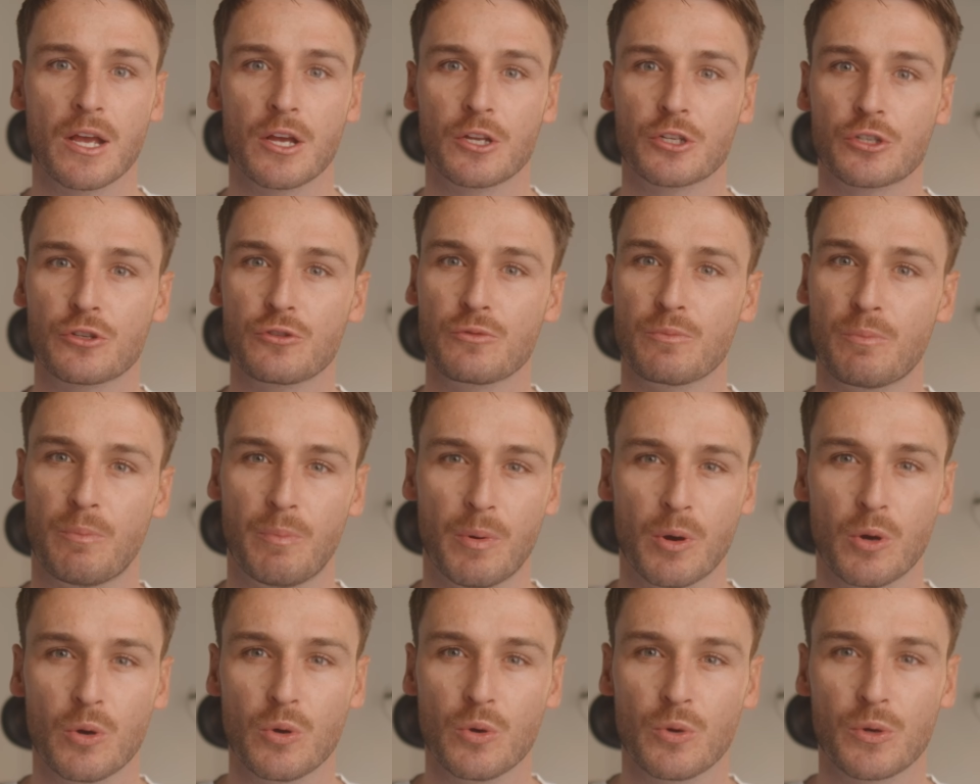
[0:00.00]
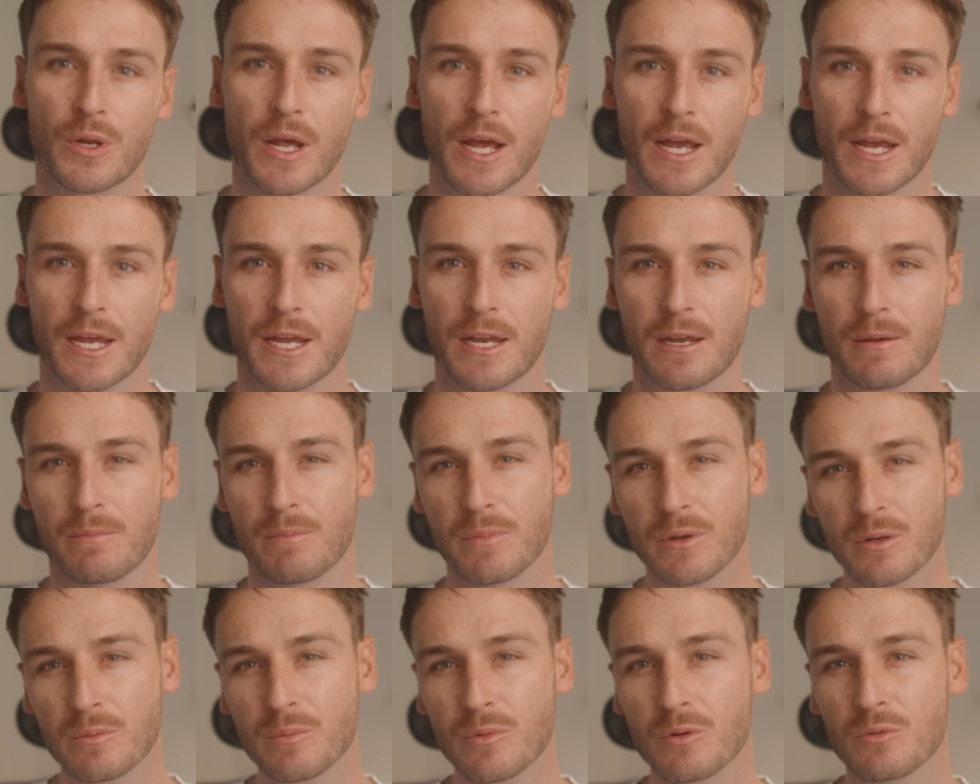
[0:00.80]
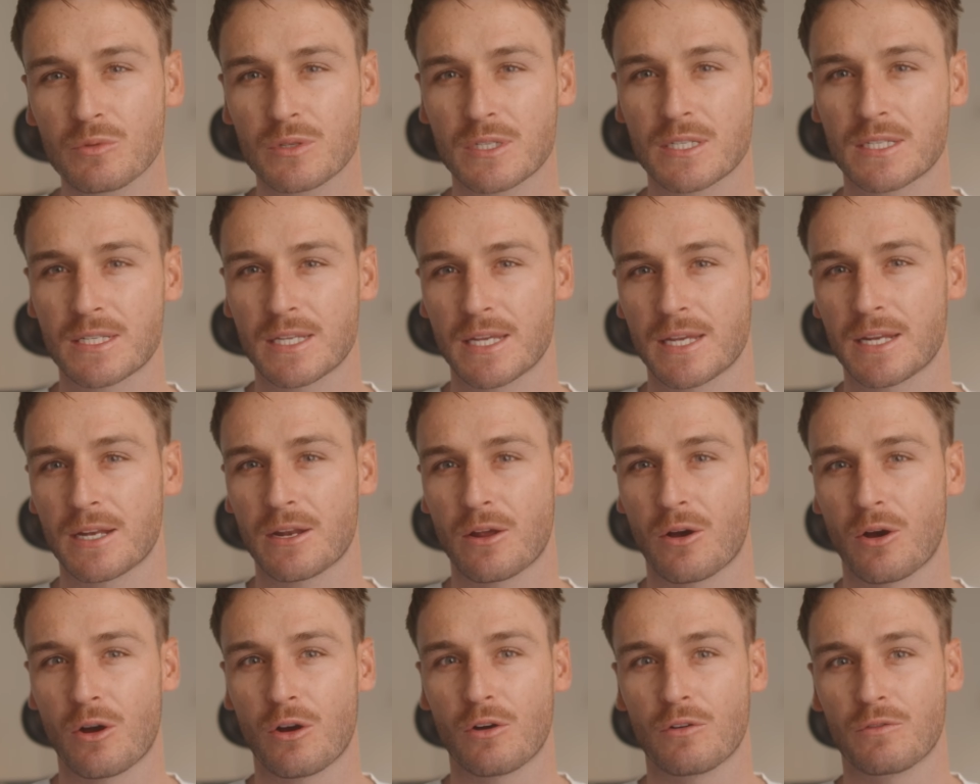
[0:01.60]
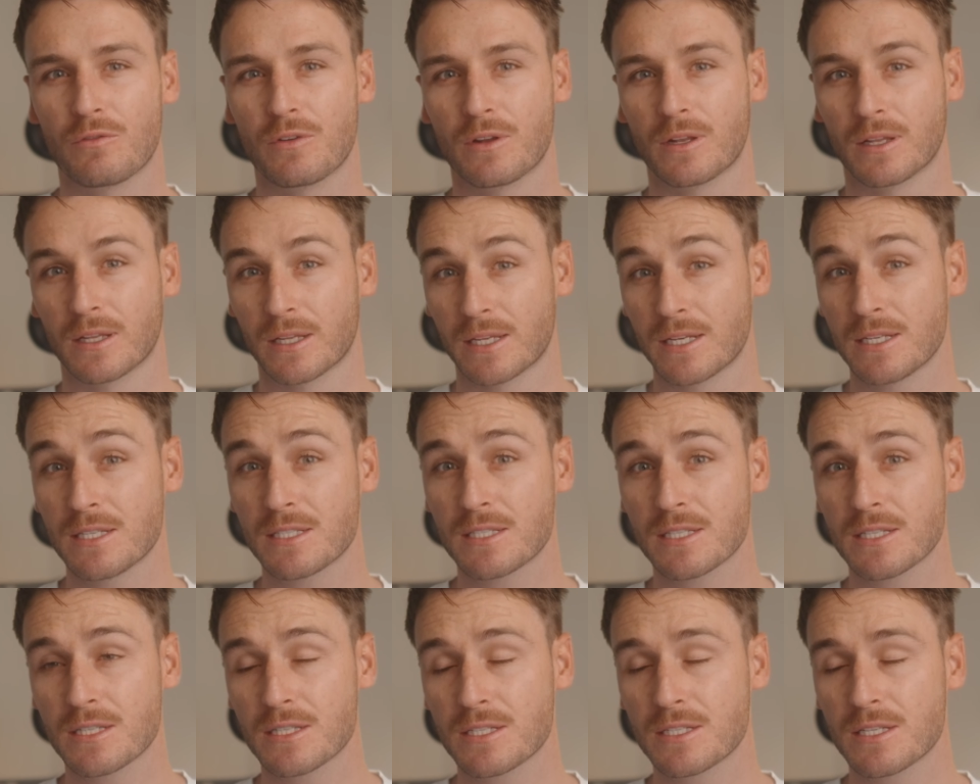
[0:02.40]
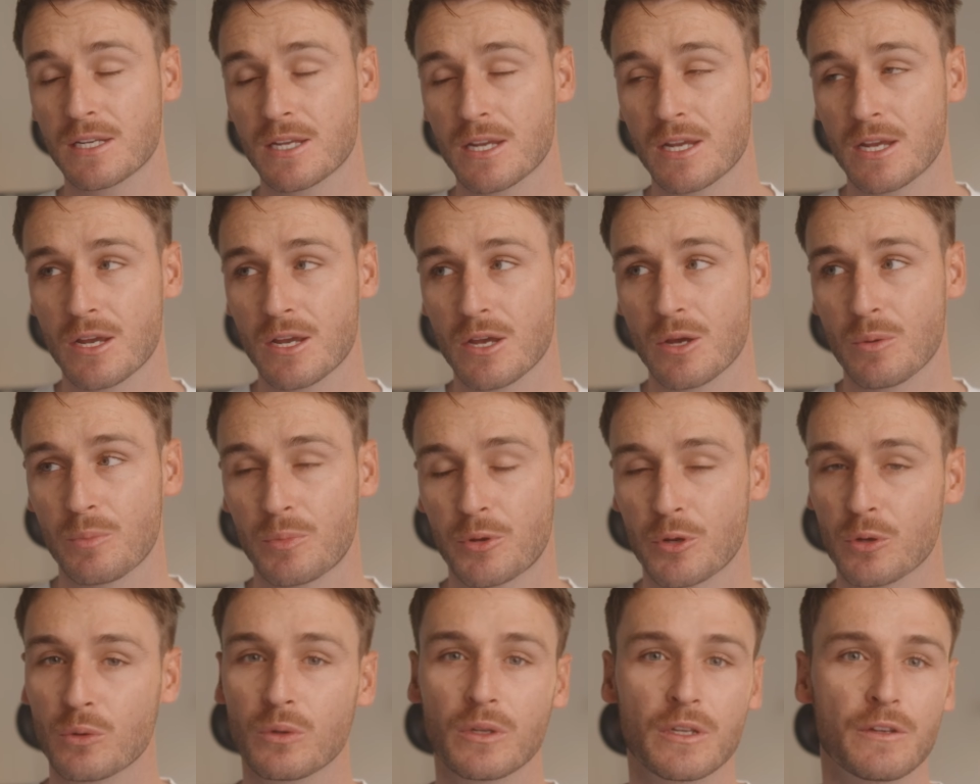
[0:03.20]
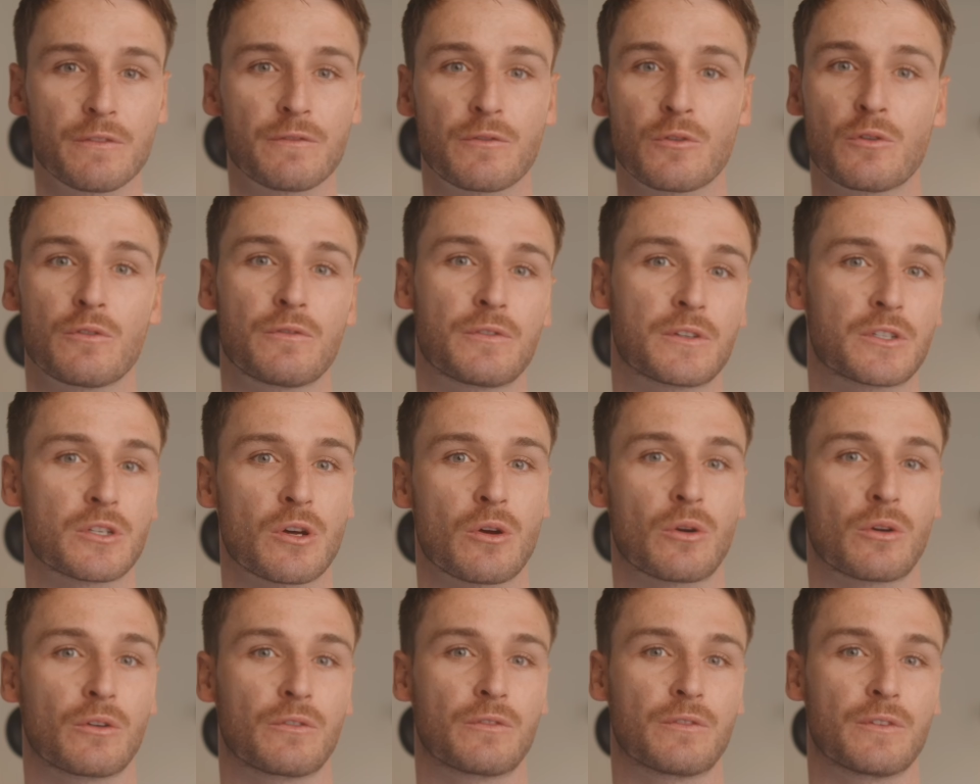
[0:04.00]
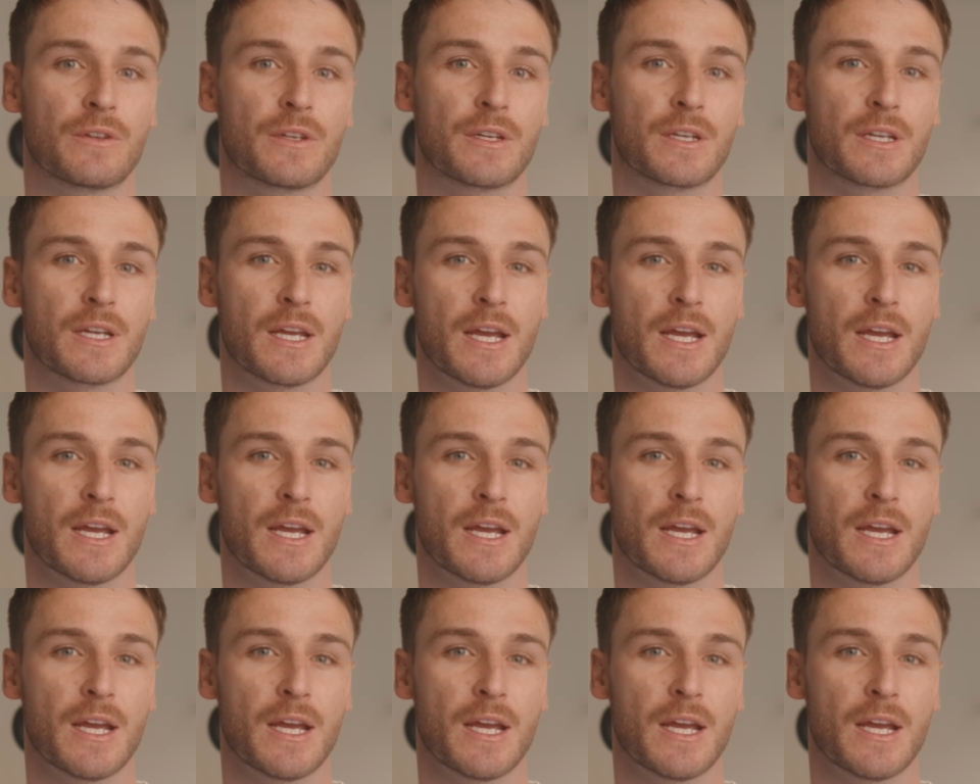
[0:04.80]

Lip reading: to build a minimal set of lenses purely for photography.